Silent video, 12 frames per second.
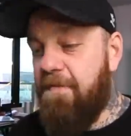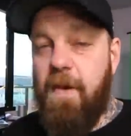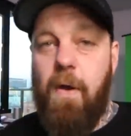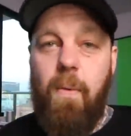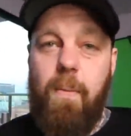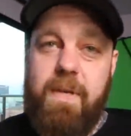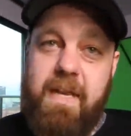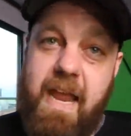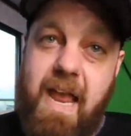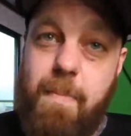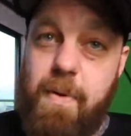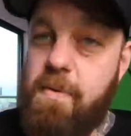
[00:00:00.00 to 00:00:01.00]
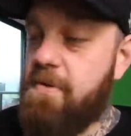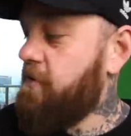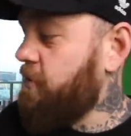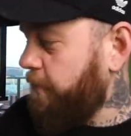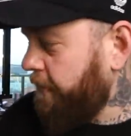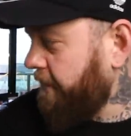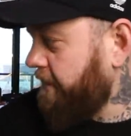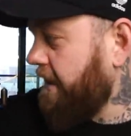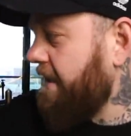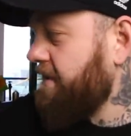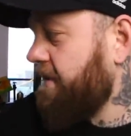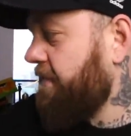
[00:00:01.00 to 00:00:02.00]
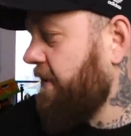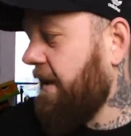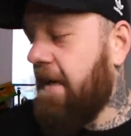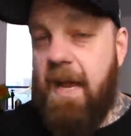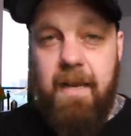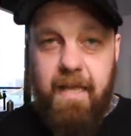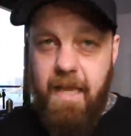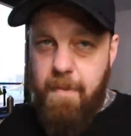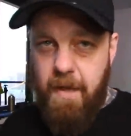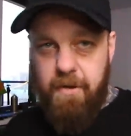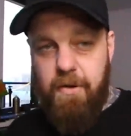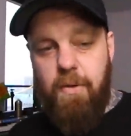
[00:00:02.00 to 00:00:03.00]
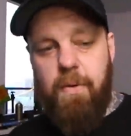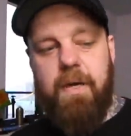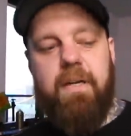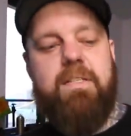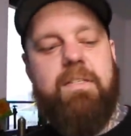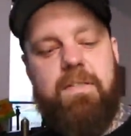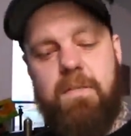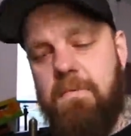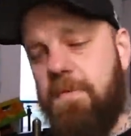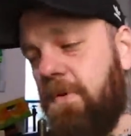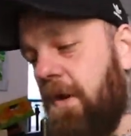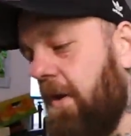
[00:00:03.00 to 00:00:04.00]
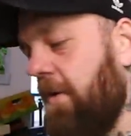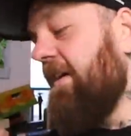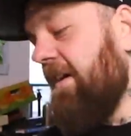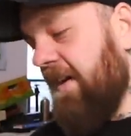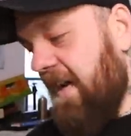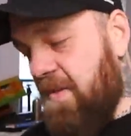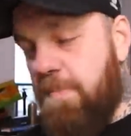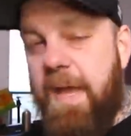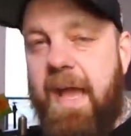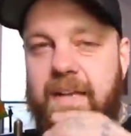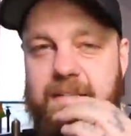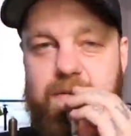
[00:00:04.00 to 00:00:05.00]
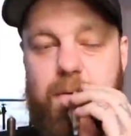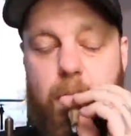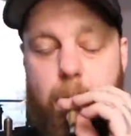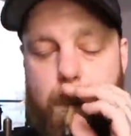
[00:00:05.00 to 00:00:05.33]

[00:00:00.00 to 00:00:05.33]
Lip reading: felt when it happened was super aggressive, that kind of came out of nowhere, because as some of you know, in the past,